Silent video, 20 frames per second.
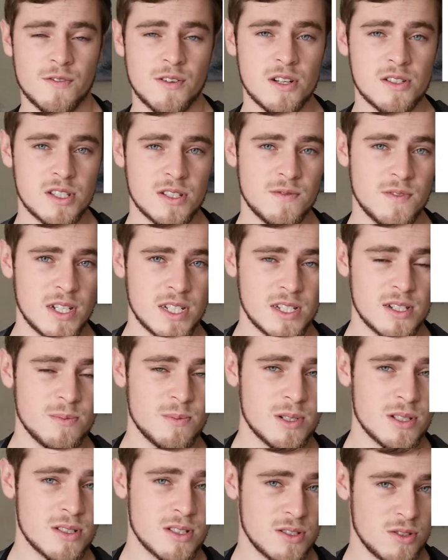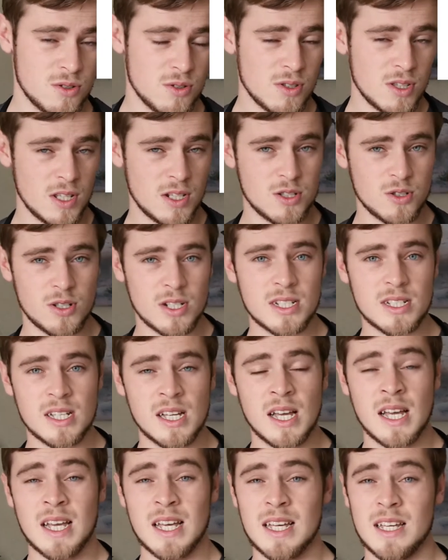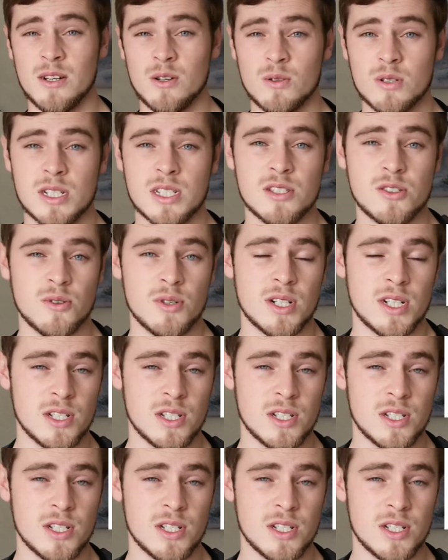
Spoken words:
of frozen vegetables to the joint in order to